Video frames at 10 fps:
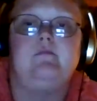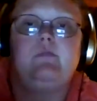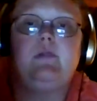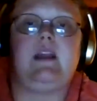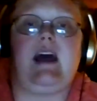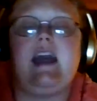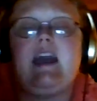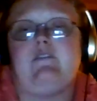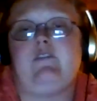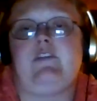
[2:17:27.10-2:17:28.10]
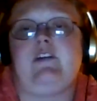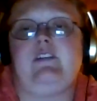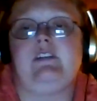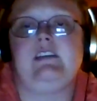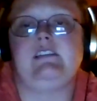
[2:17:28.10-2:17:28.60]
but I have a
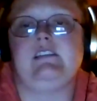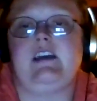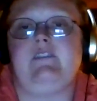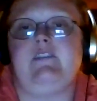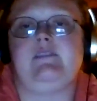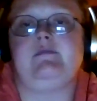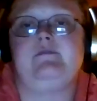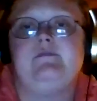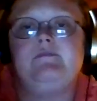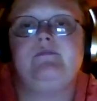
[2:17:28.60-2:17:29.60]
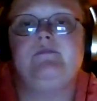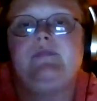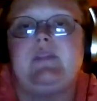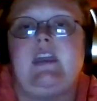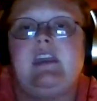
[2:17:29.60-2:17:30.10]
feeling he's in heaven.
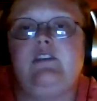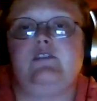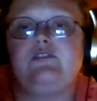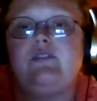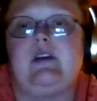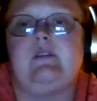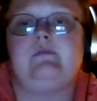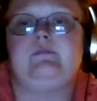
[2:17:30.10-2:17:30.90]
Thank you, Joy.